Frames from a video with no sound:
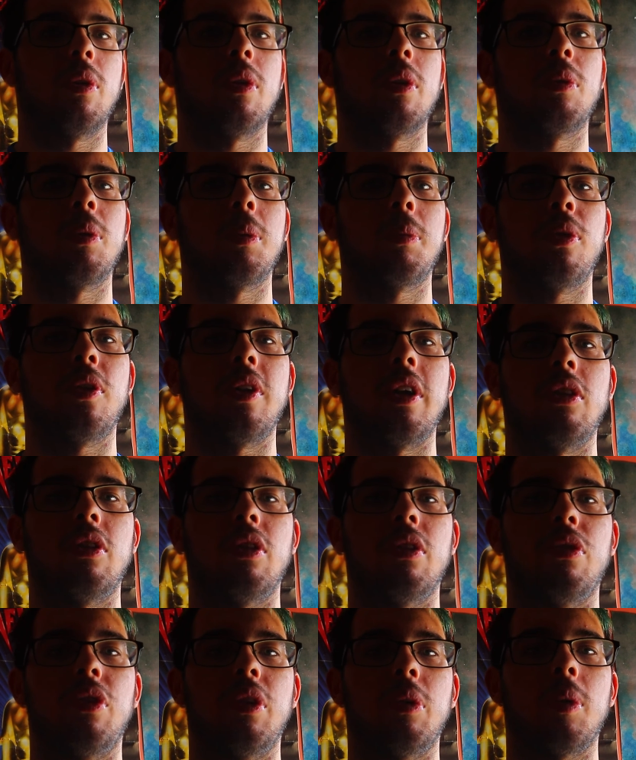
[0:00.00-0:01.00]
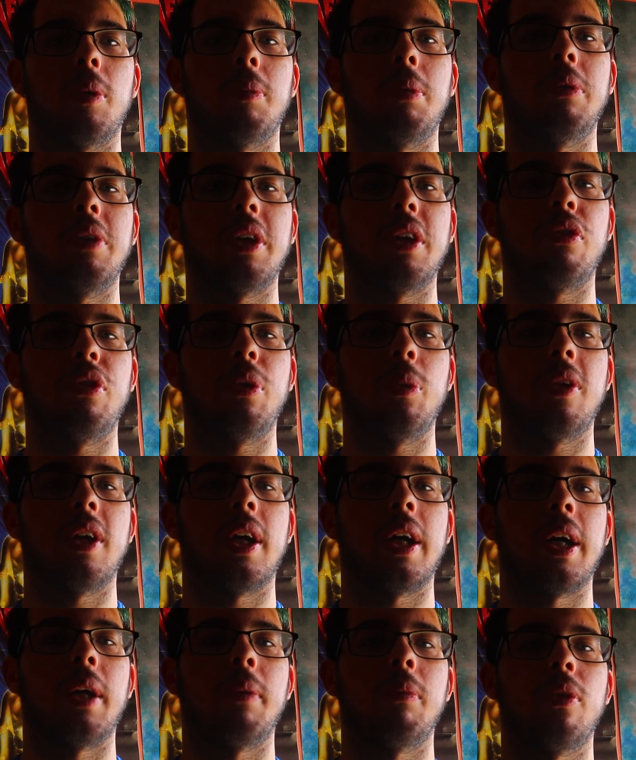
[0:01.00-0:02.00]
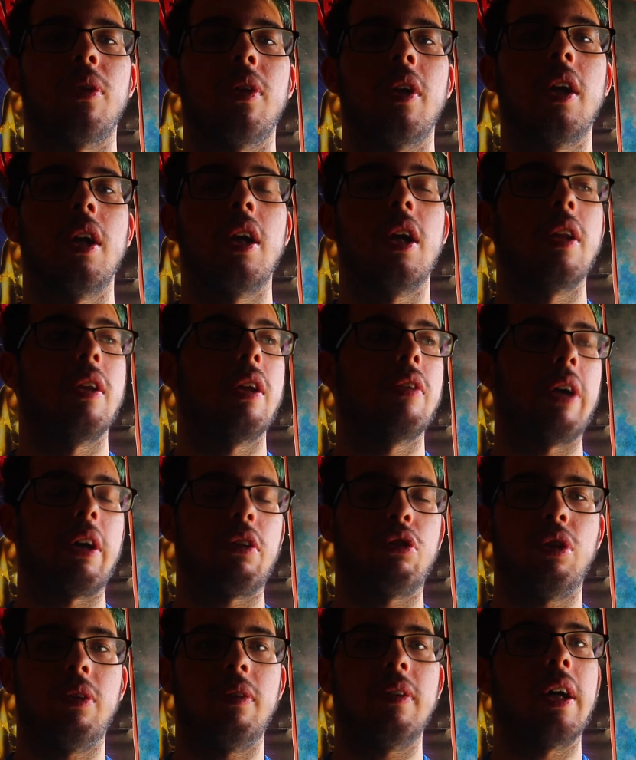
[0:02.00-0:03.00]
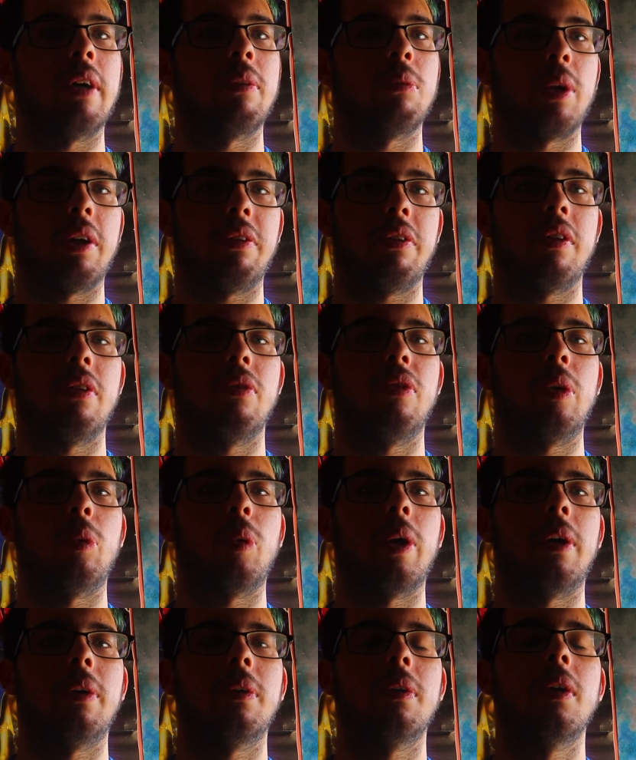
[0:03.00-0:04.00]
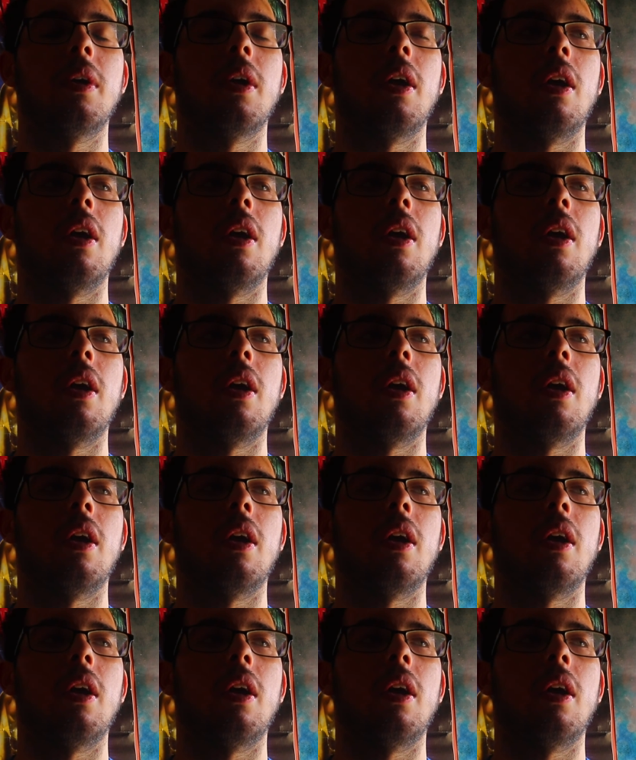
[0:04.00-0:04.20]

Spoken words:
the group stage of Europa League a few times. They've actually done relatively well.